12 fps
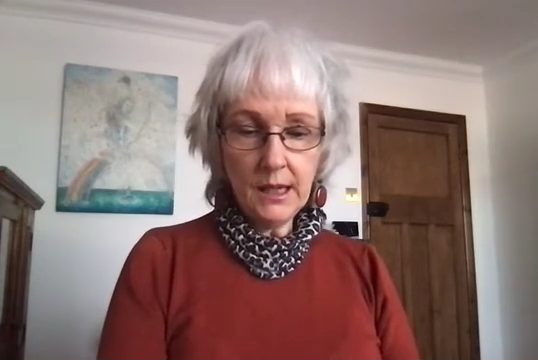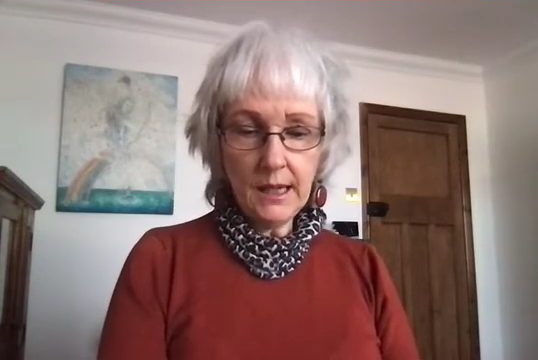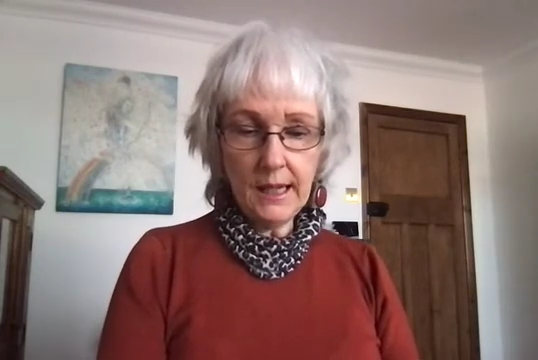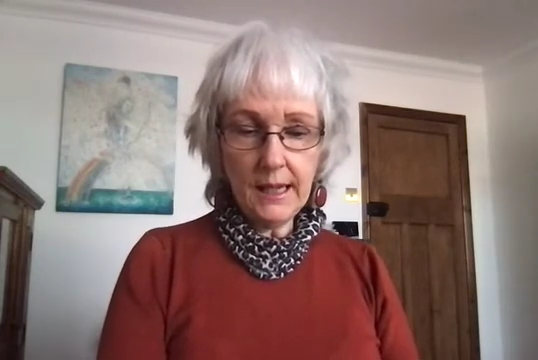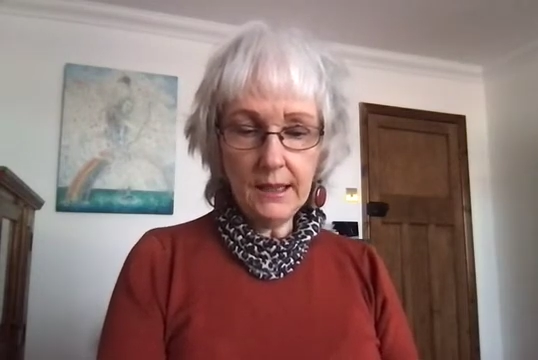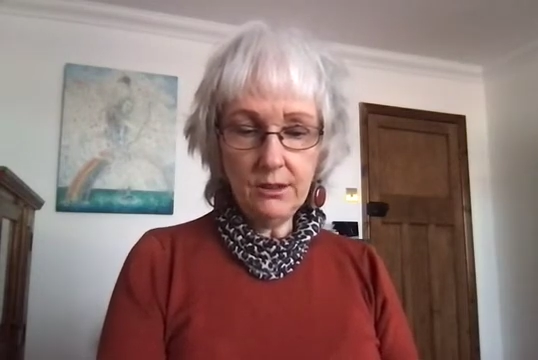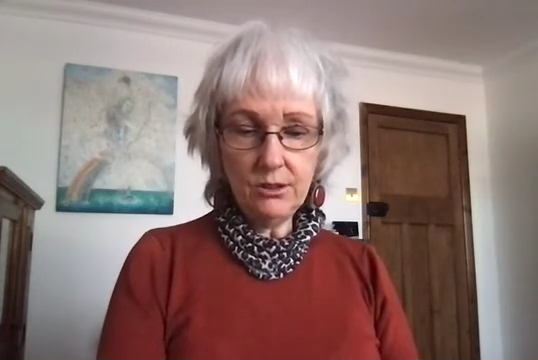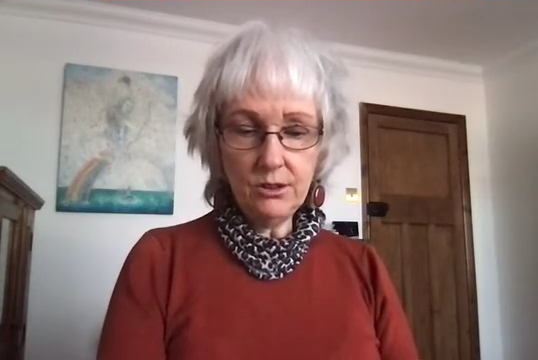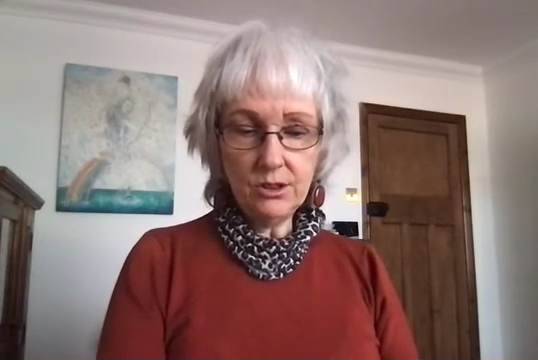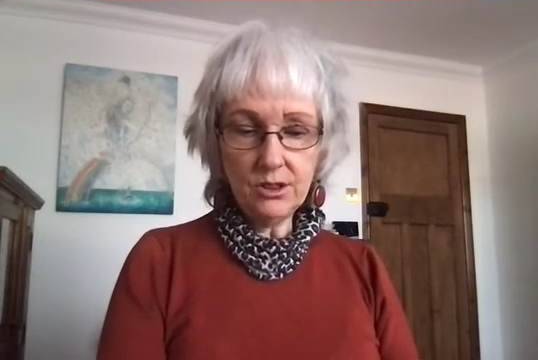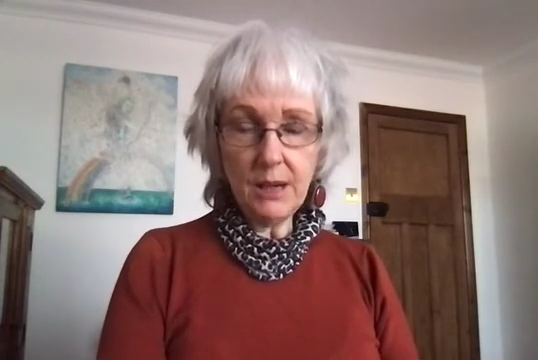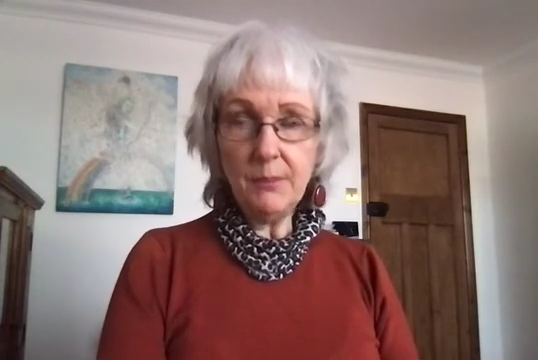And
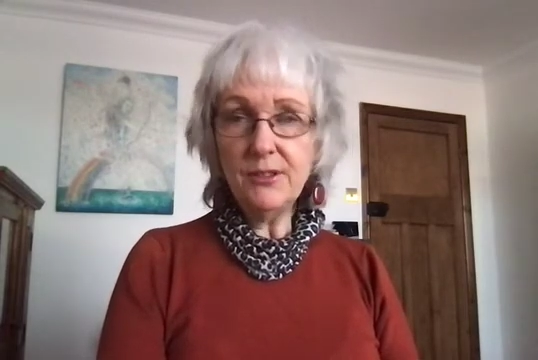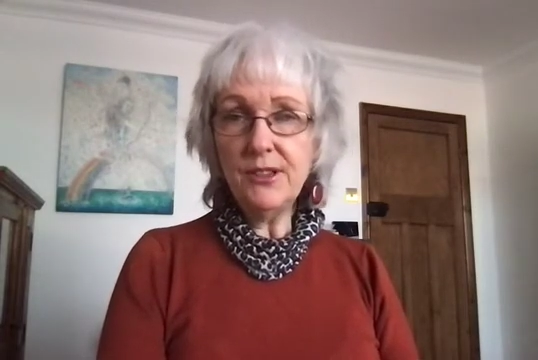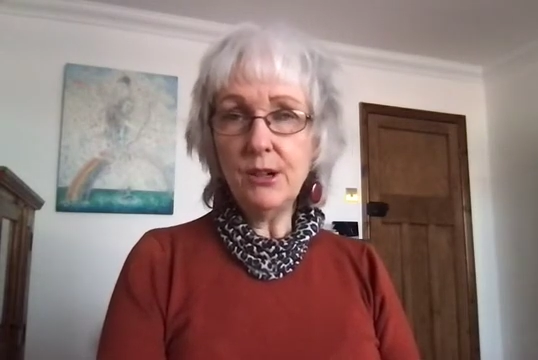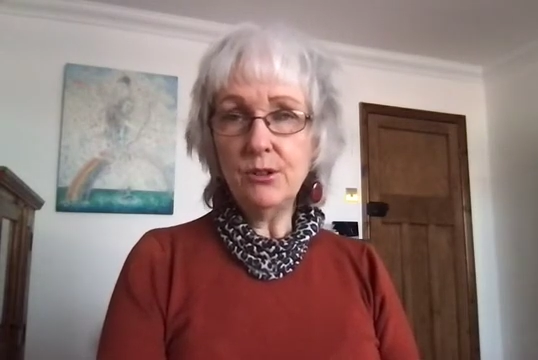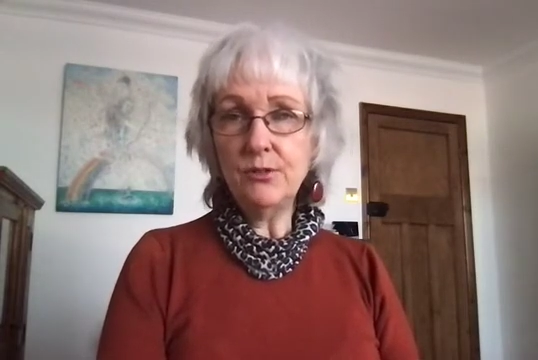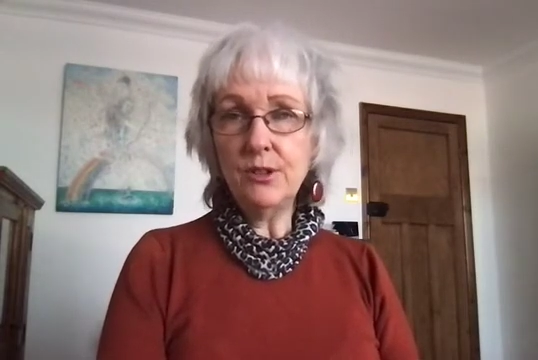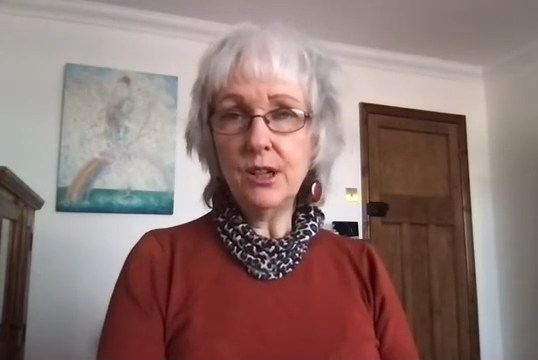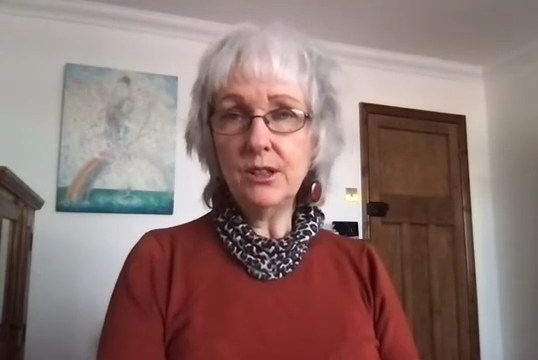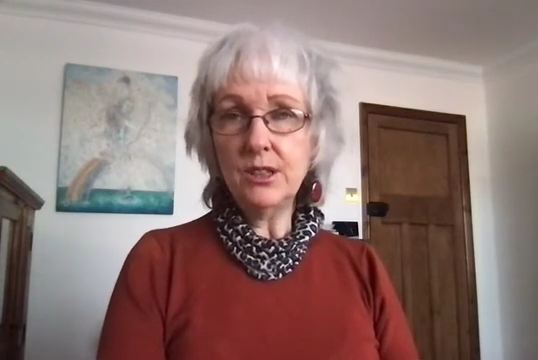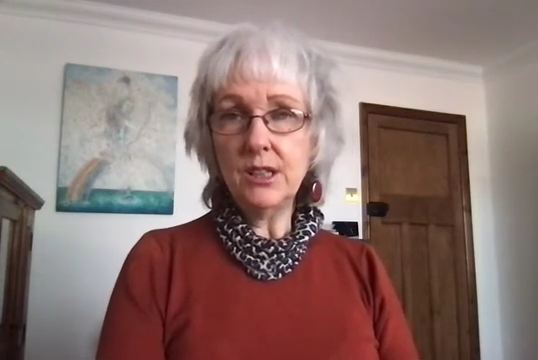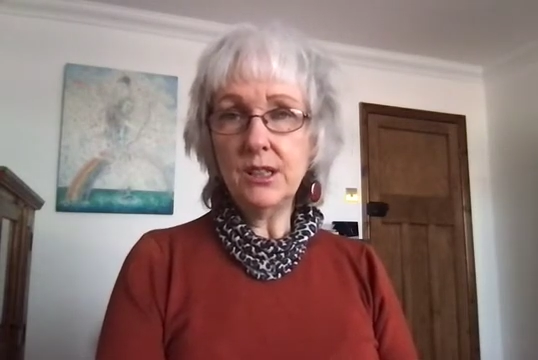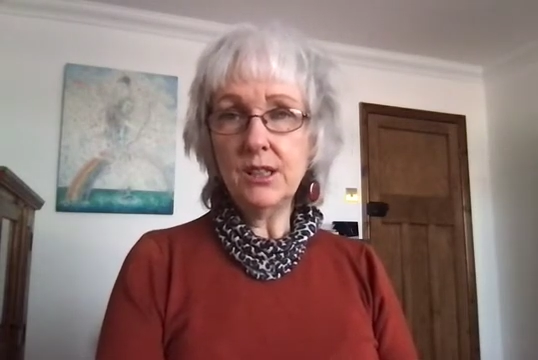some of those
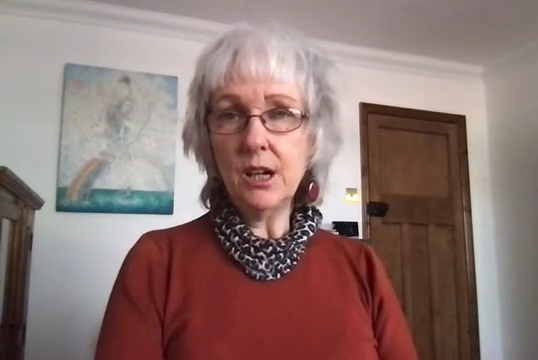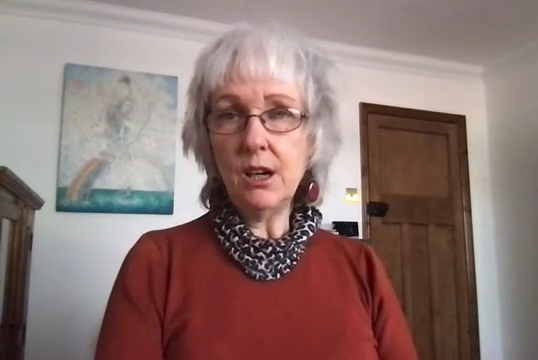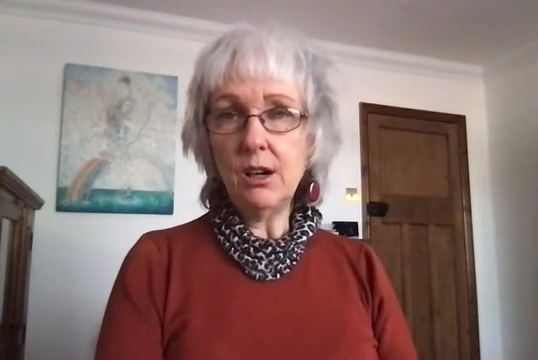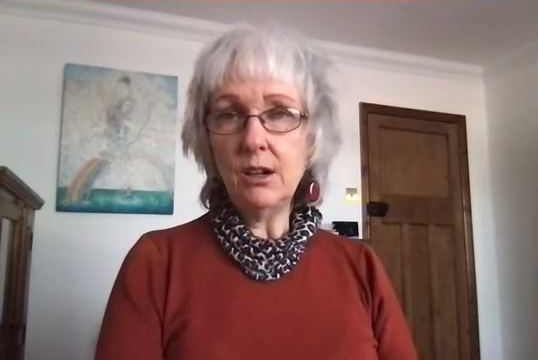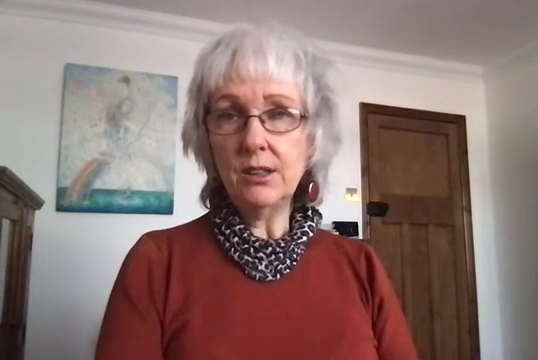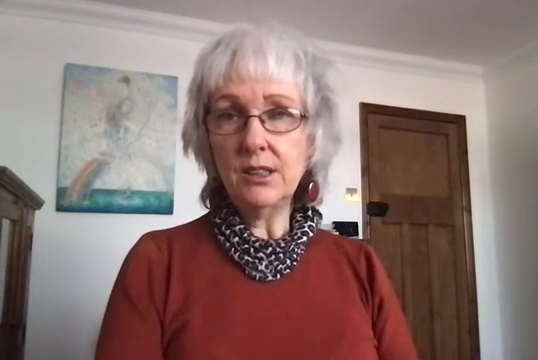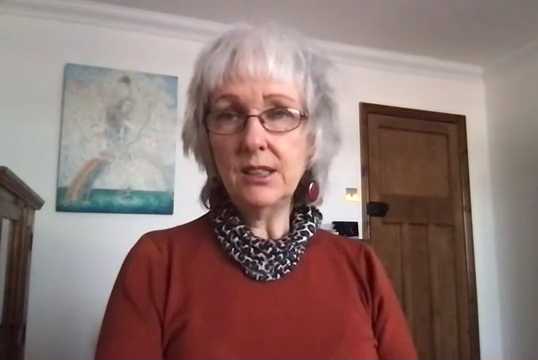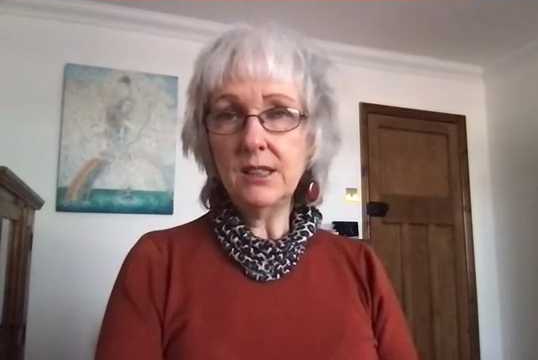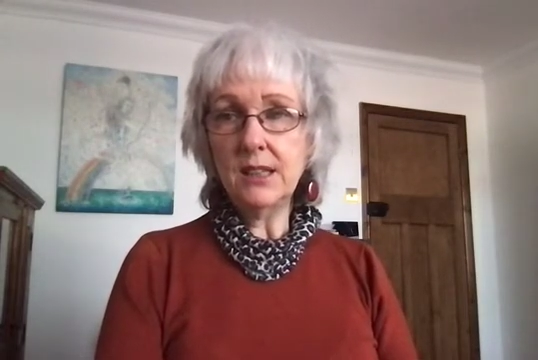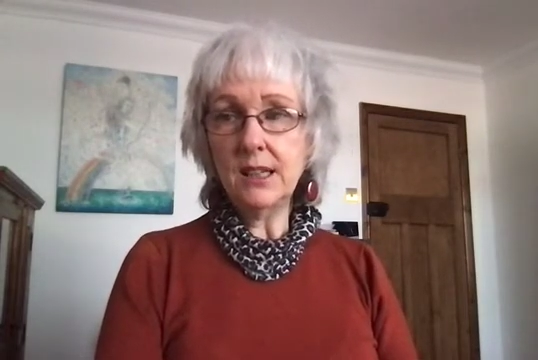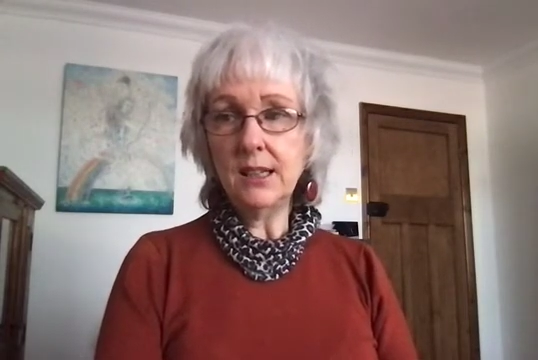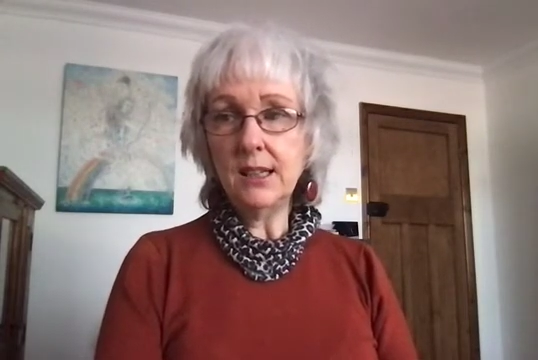verses are
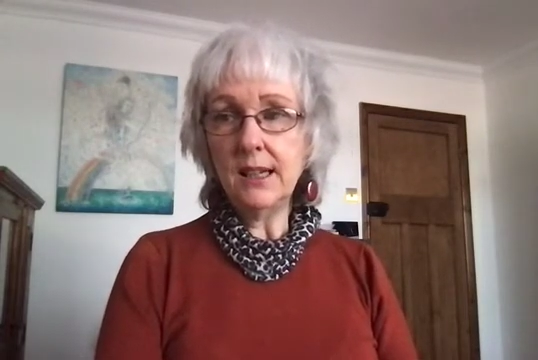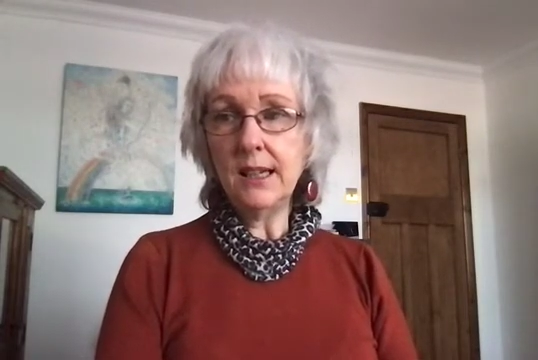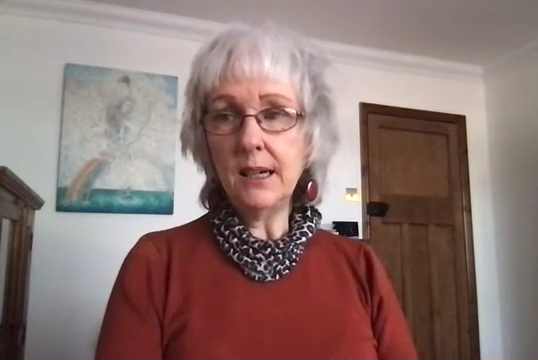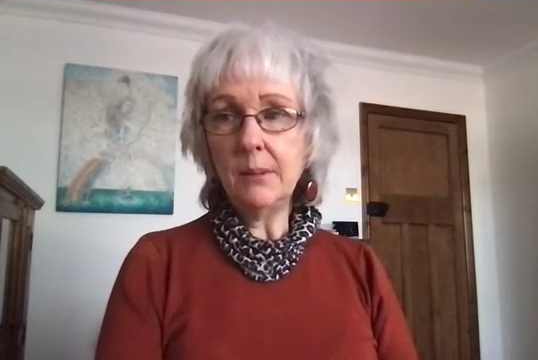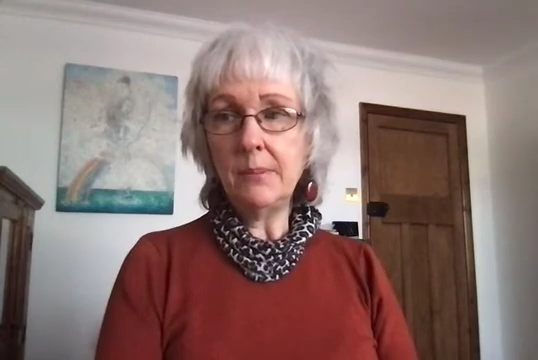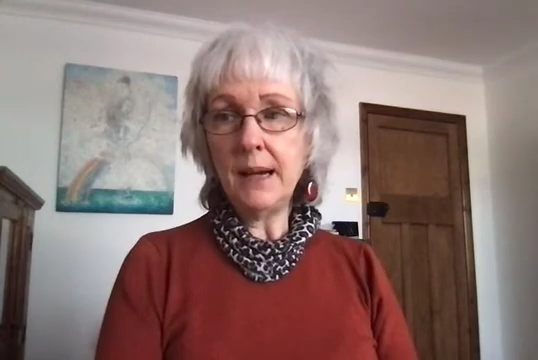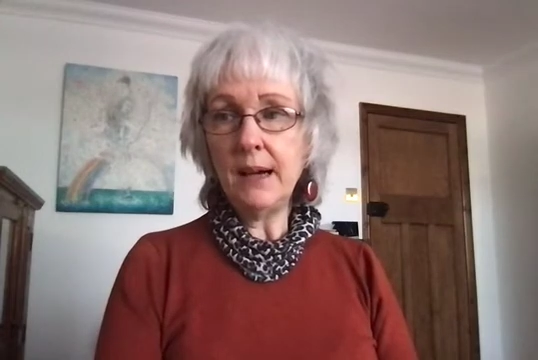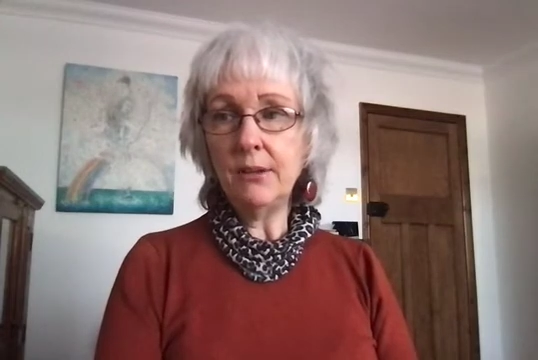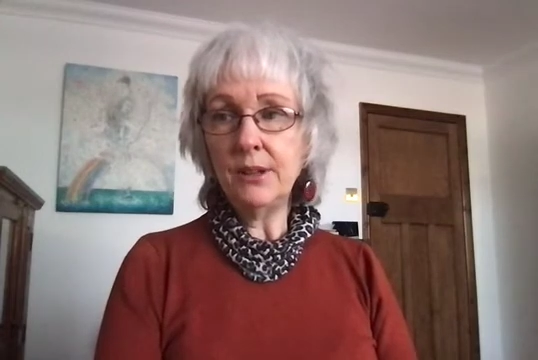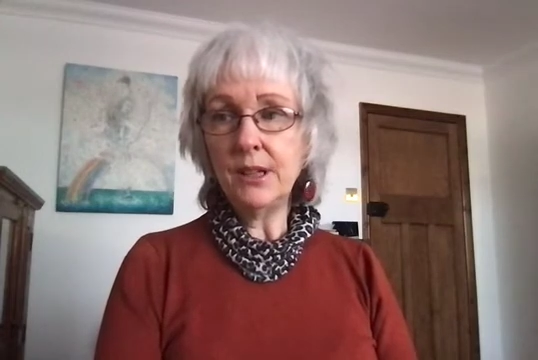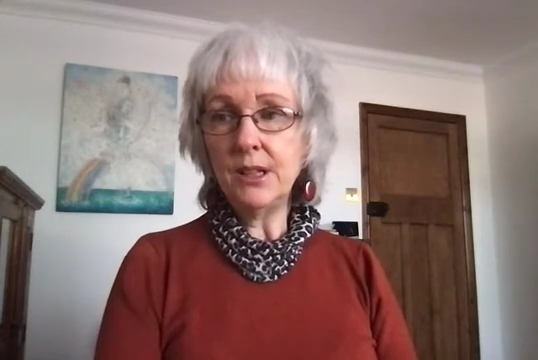distinctly about